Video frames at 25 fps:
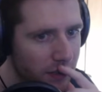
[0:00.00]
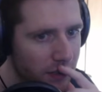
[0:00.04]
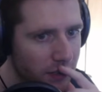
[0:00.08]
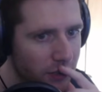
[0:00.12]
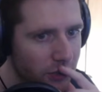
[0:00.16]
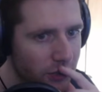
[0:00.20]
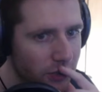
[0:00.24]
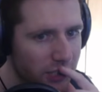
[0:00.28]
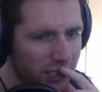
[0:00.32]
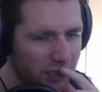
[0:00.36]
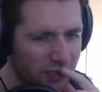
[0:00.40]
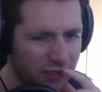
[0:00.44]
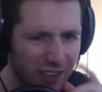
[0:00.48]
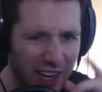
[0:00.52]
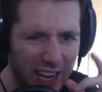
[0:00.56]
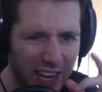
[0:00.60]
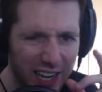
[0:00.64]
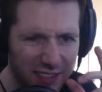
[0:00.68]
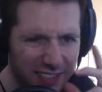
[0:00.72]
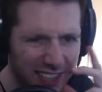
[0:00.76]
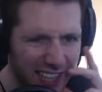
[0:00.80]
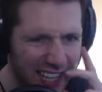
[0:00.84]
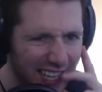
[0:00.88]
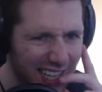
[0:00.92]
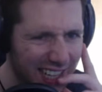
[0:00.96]
You
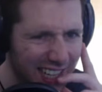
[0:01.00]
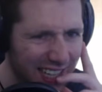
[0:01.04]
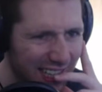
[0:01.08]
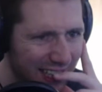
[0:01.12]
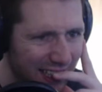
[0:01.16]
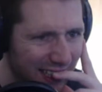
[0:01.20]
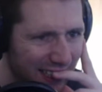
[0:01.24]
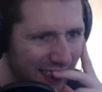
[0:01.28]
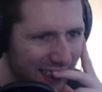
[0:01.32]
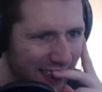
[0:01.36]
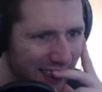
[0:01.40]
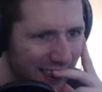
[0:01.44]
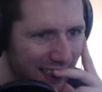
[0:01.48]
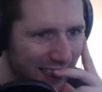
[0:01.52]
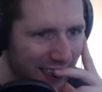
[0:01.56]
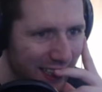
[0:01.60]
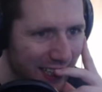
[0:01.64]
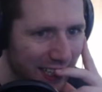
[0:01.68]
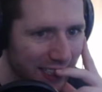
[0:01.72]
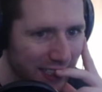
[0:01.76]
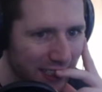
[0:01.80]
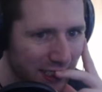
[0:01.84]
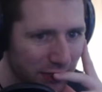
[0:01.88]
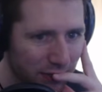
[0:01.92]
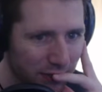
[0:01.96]
survived that?
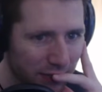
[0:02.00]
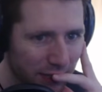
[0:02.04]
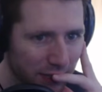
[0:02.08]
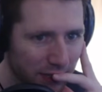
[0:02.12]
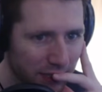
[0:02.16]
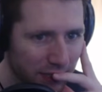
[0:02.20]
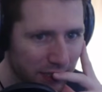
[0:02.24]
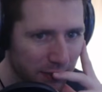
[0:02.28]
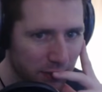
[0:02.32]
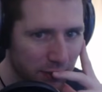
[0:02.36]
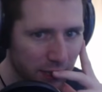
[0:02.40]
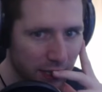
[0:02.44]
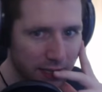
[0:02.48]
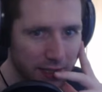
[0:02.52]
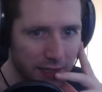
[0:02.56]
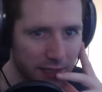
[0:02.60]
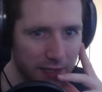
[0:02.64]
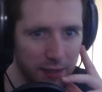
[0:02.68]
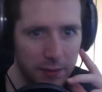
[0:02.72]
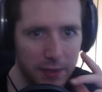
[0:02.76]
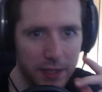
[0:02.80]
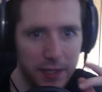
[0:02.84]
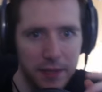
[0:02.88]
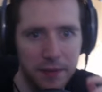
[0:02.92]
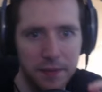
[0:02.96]
That is very surprising to
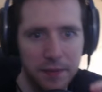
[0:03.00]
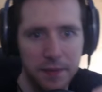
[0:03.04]
me.